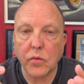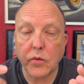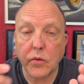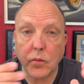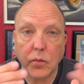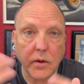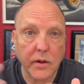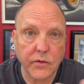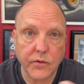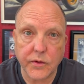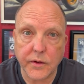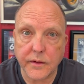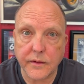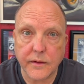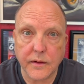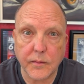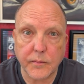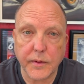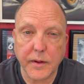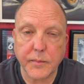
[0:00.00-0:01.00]
The ones at
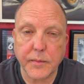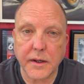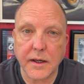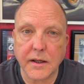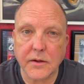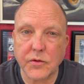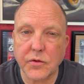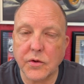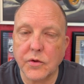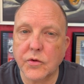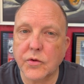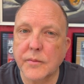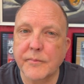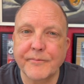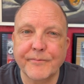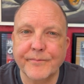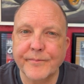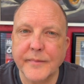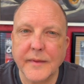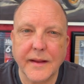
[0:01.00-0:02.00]
the big boxes,
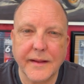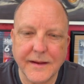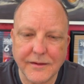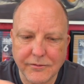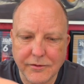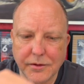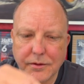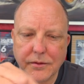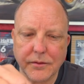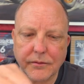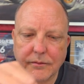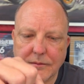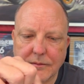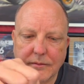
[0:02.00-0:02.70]
they have little